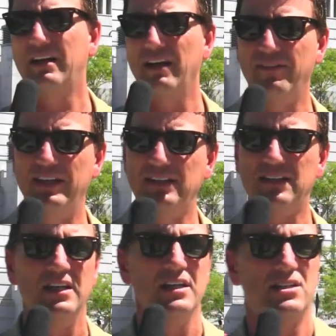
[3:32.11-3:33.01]
and
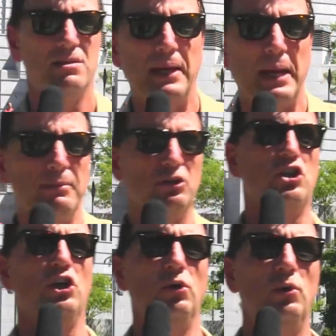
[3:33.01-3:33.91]
Covenants to be able
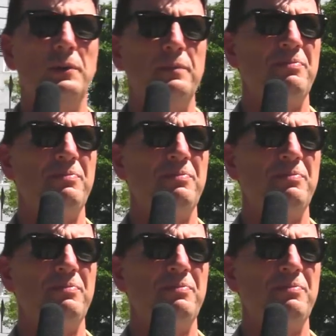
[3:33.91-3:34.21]
to